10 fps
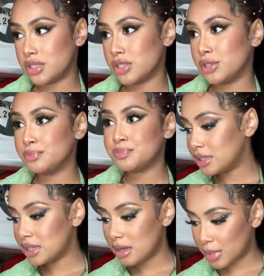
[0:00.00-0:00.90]
So
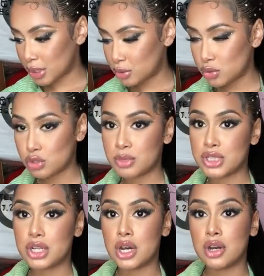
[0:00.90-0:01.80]
I'm not gonna do too
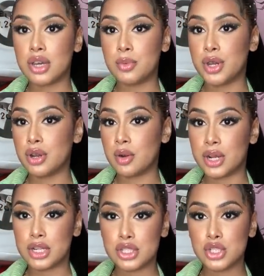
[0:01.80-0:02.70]
much talking. We're gonna get
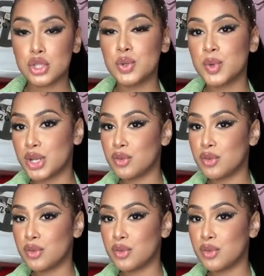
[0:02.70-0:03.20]
right into it.